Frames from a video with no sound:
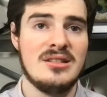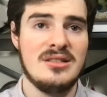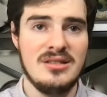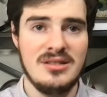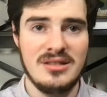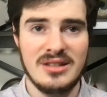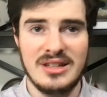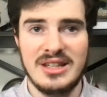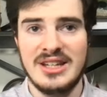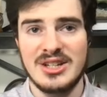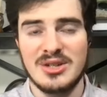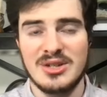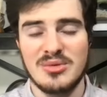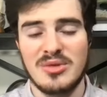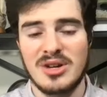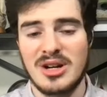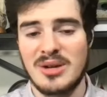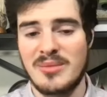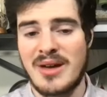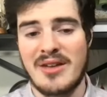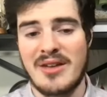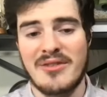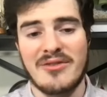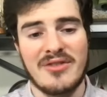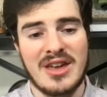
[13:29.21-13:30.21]
He is one of
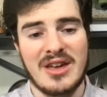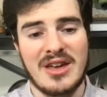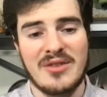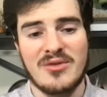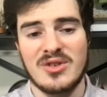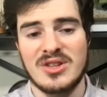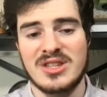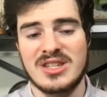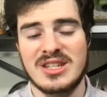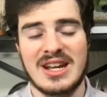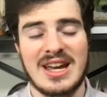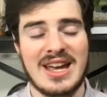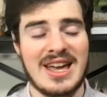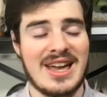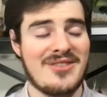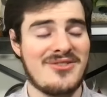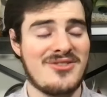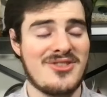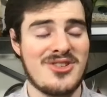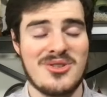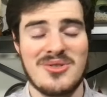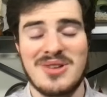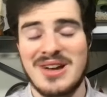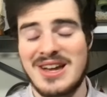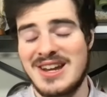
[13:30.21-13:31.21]
my favorites, and I have
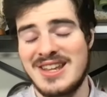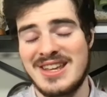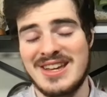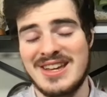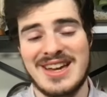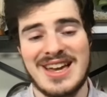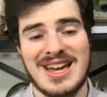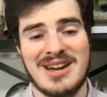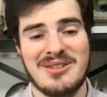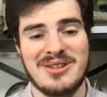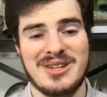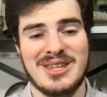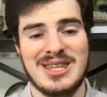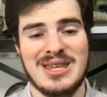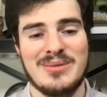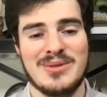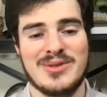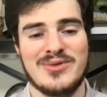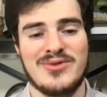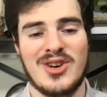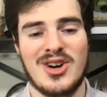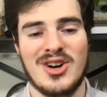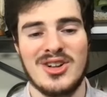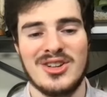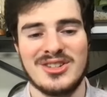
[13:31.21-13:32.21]
no idea how he keeps
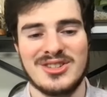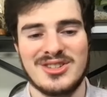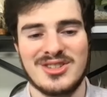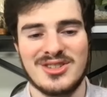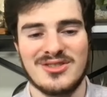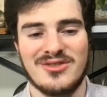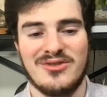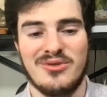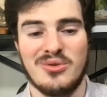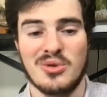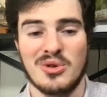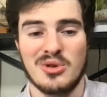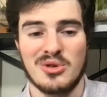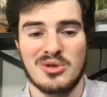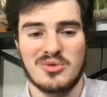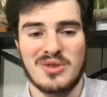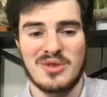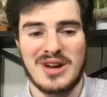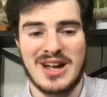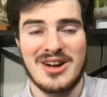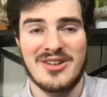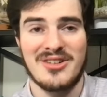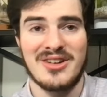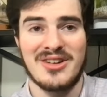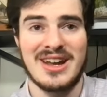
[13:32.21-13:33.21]
falling to the fourth
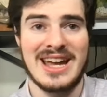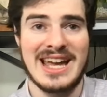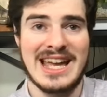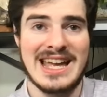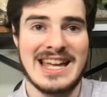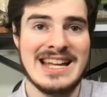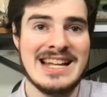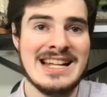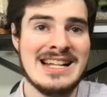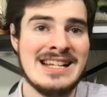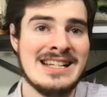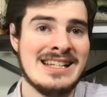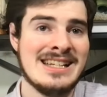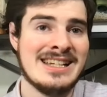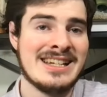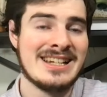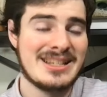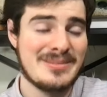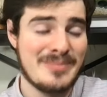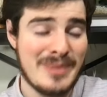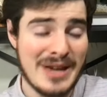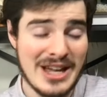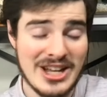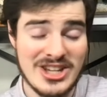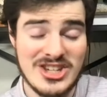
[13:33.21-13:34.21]
round. I
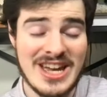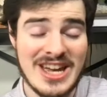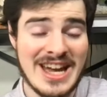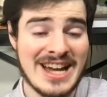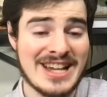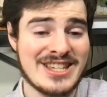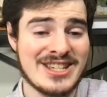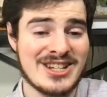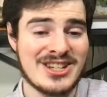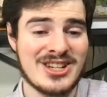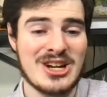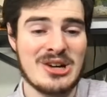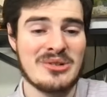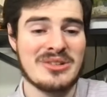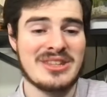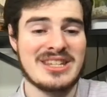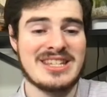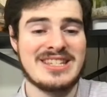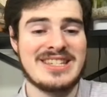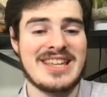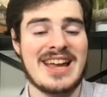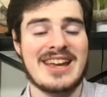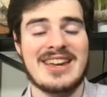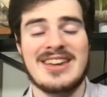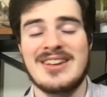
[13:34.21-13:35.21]
expect Jackson to go in the
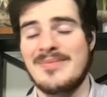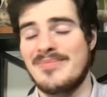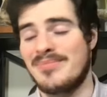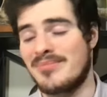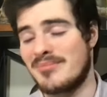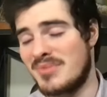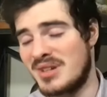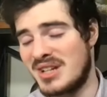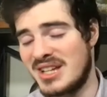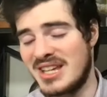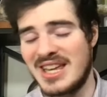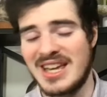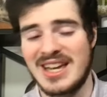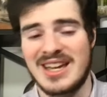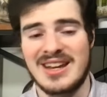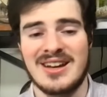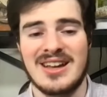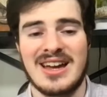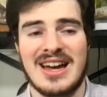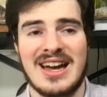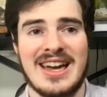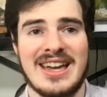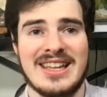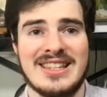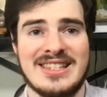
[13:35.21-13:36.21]
second, but again,
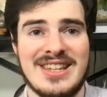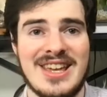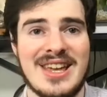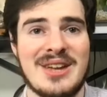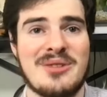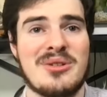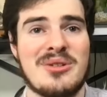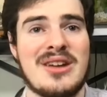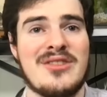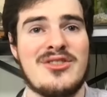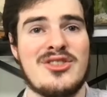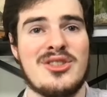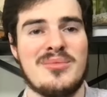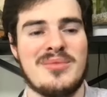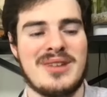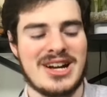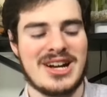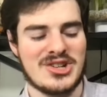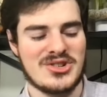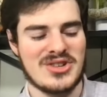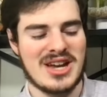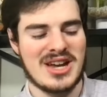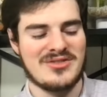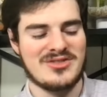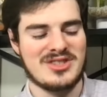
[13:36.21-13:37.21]
I take whatever the mock
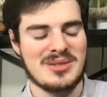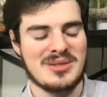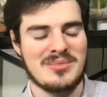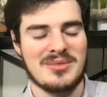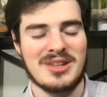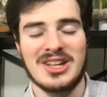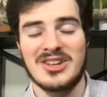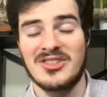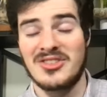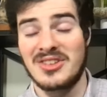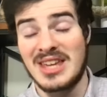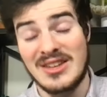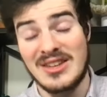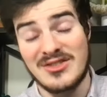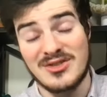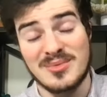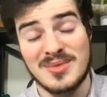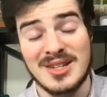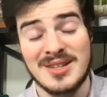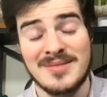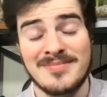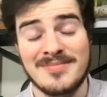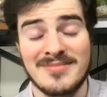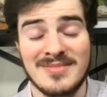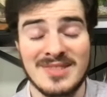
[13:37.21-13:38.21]
draft simulator gives
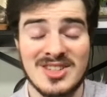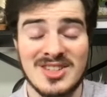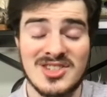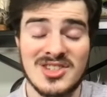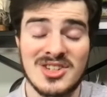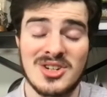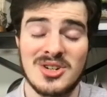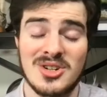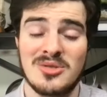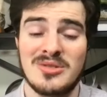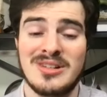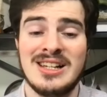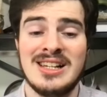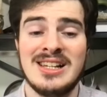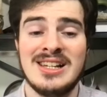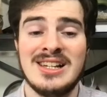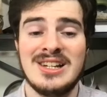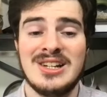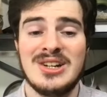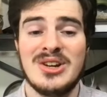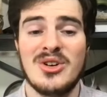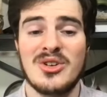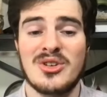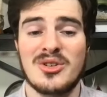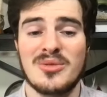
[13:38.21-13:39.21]
me, so
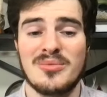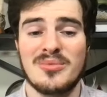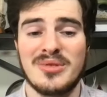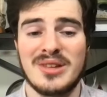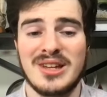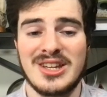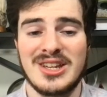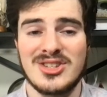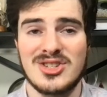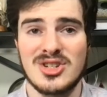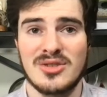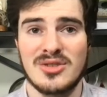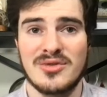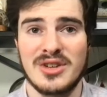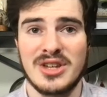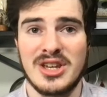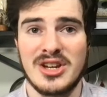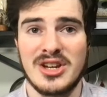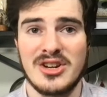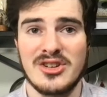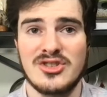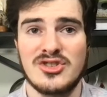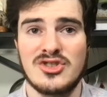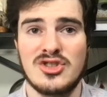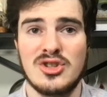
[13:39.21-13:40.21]
no complaints over
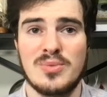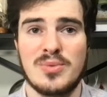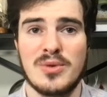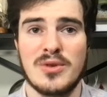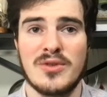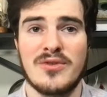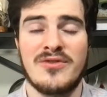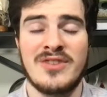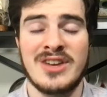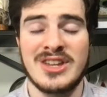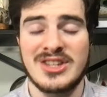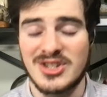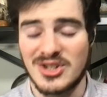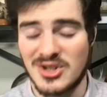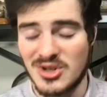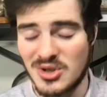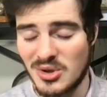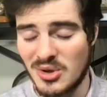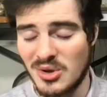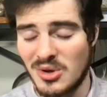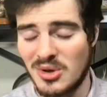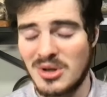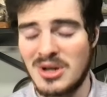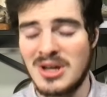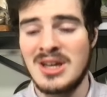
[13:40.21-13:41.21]
here. Super
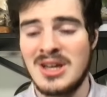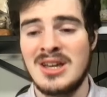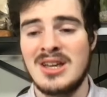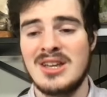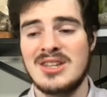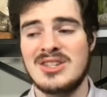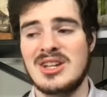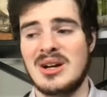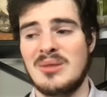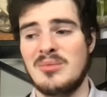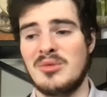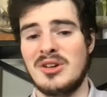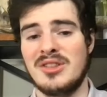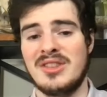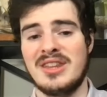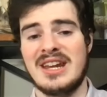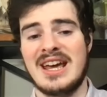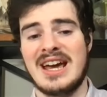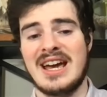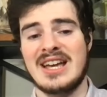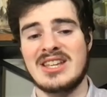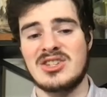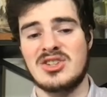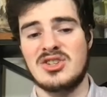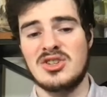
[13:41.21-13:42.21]
physical, someone that
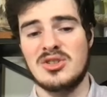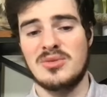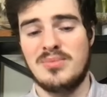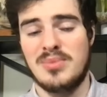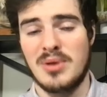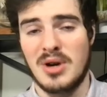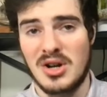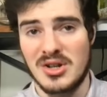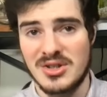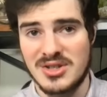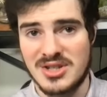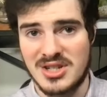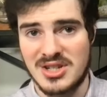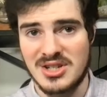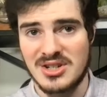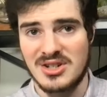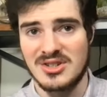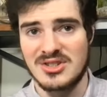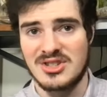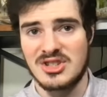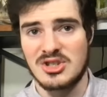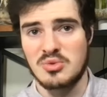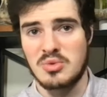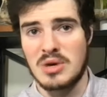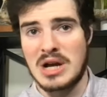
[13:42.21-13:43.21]
has good ball
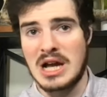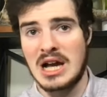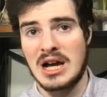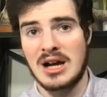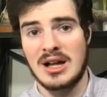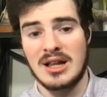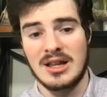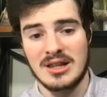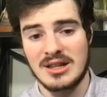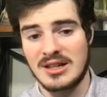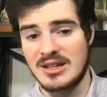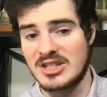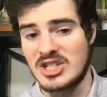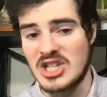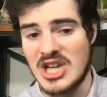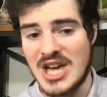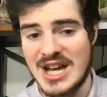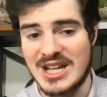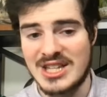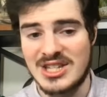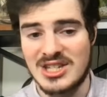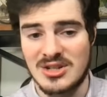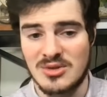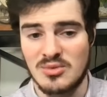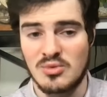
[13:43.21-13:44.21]
skills as well.
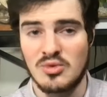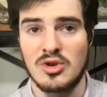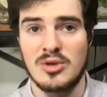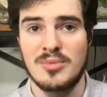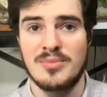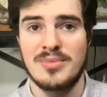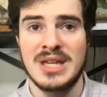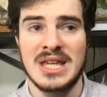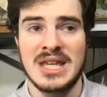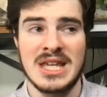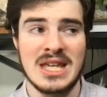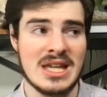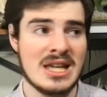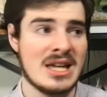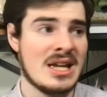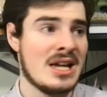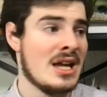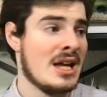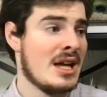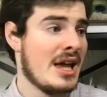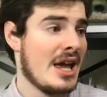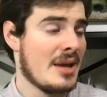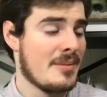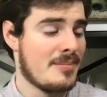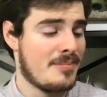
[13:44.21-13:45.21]
Jackson would be
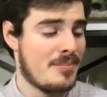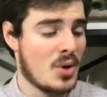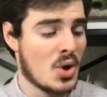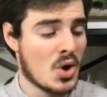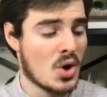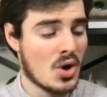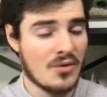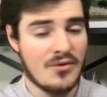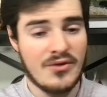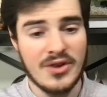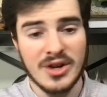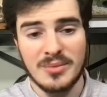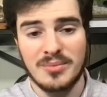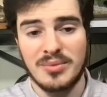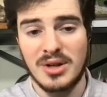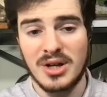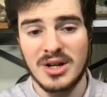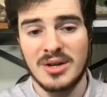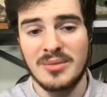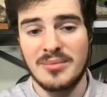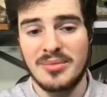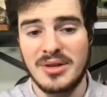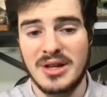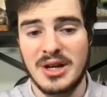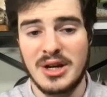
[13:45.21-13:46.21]
a perfect
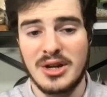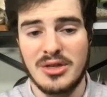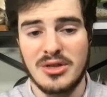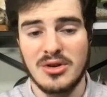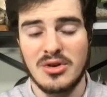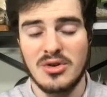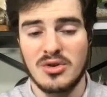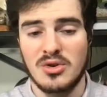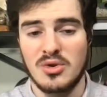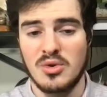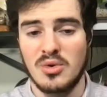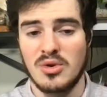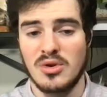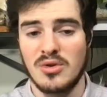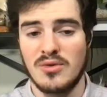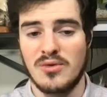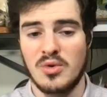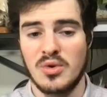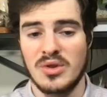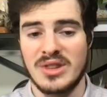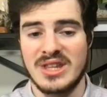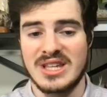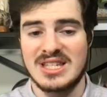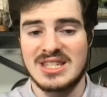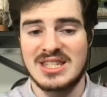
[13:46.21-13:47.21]
plug-and-play third corner
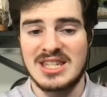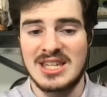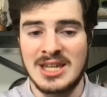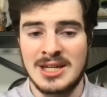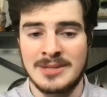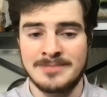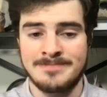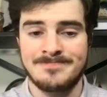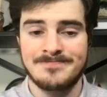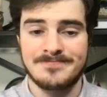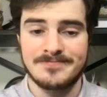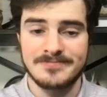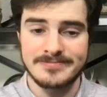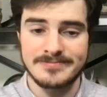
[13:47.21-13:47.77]
for this team.